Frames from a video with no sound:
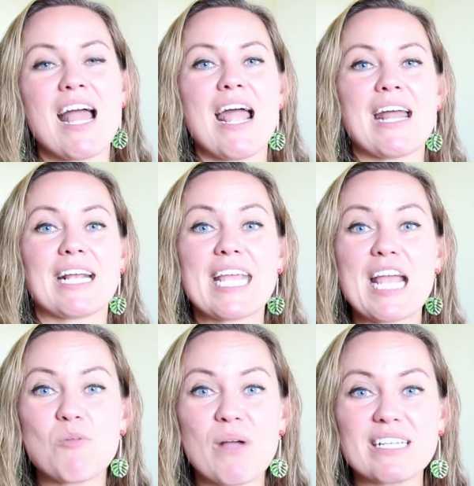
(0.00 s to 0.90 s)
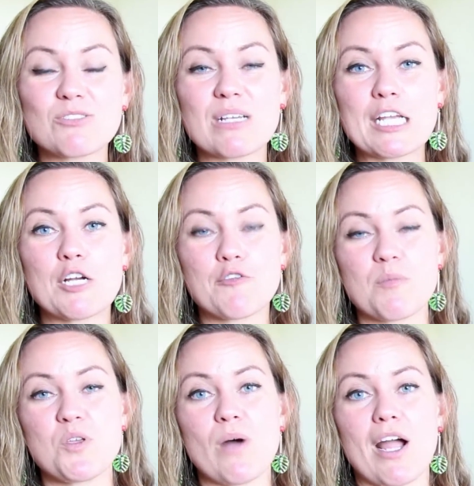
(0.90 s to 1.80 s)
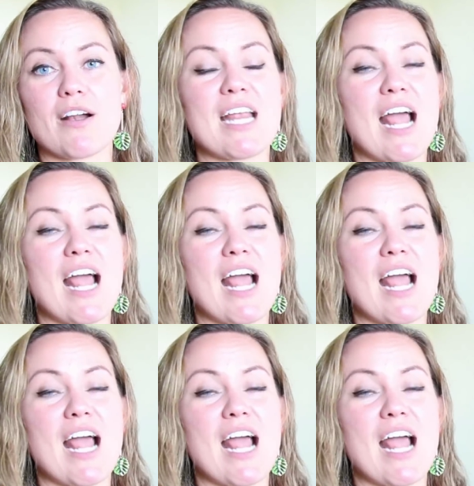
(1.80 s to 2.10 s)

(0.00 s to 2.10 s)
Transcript: And I can't wait to hear from you. I already